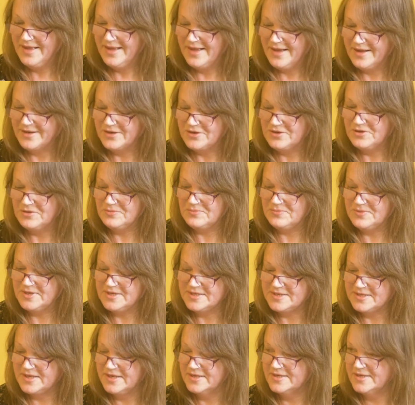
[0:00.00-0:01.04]
and could be
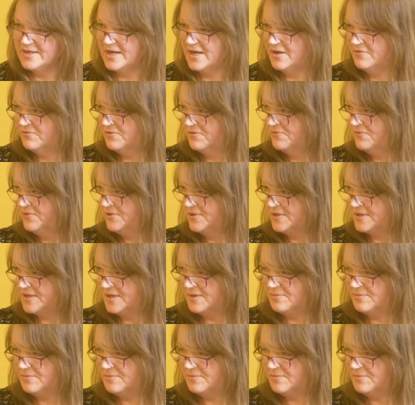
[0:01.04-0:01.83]
said to have a foot